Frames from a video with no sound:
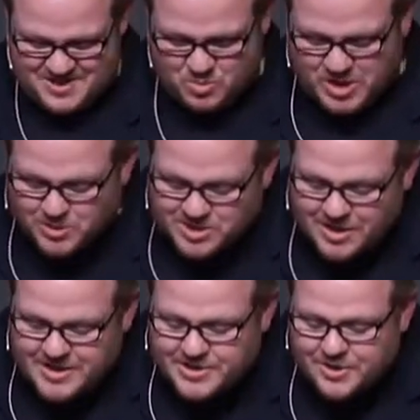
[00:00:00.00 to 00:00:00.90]
What goes
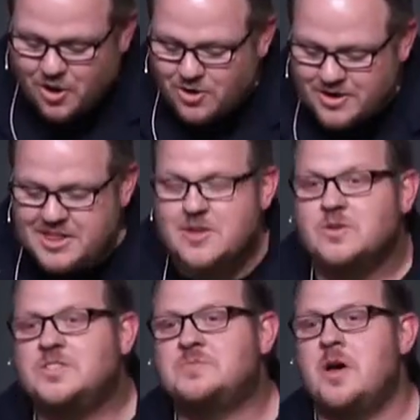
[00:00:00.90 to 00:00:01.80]
on in your heart in
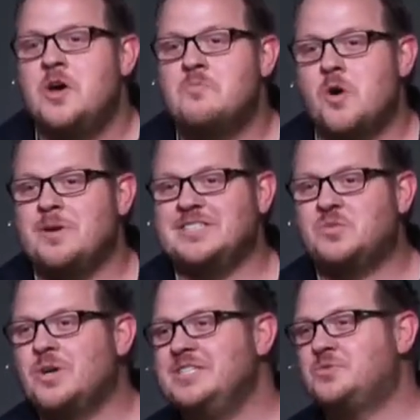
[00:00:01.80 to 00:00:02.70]
those moments?
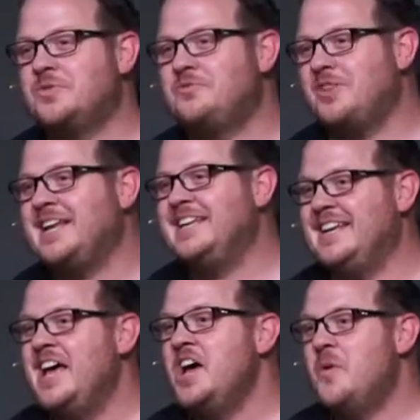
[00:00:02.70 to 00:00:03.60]
What is
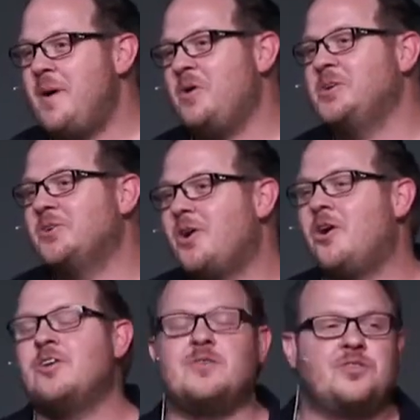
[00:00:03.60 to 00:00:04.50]
reflected about your
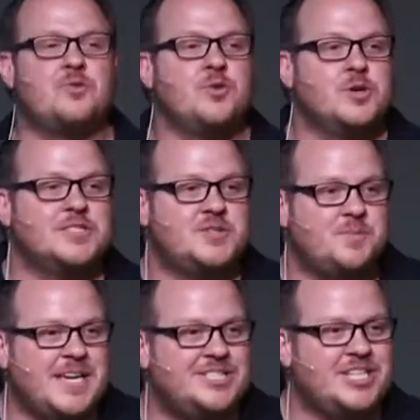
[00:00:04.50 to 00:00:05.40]
heart through your
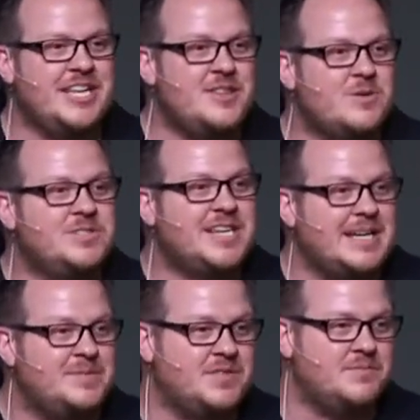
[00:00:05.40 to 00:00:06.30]
speech in those
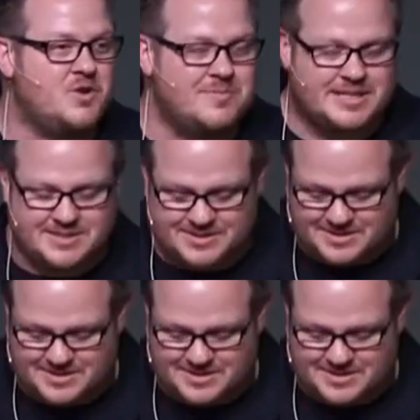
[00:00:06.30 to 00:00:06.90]
types of moments?